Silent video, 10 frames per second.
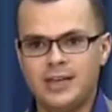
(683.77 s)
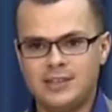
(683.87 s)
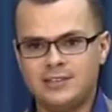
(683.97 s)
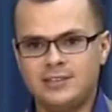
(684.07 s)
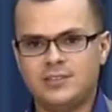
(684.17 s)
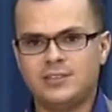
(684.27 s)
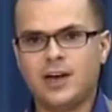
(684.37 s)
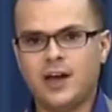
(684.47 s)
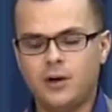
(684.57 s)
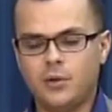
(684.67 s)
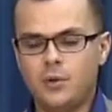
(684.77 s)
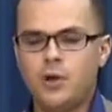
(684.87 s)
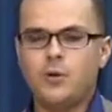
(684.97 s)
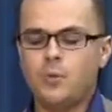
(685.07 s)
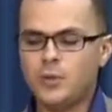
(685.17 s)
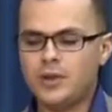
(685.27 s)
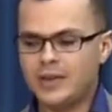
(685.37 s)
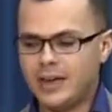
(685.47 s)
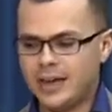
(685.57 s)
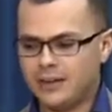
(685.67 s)
This is just how we
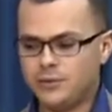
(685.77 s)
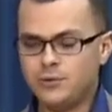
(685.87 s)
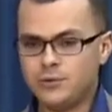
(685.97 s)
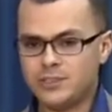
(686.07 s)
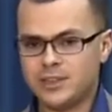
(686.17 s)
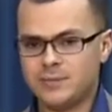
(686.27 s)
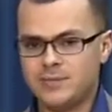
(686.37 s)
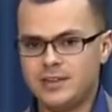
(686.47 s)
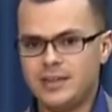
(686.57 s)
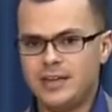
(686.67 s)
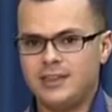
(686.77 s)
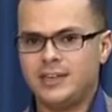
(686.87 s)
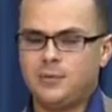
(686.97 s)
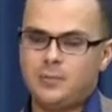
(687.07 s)
can use something that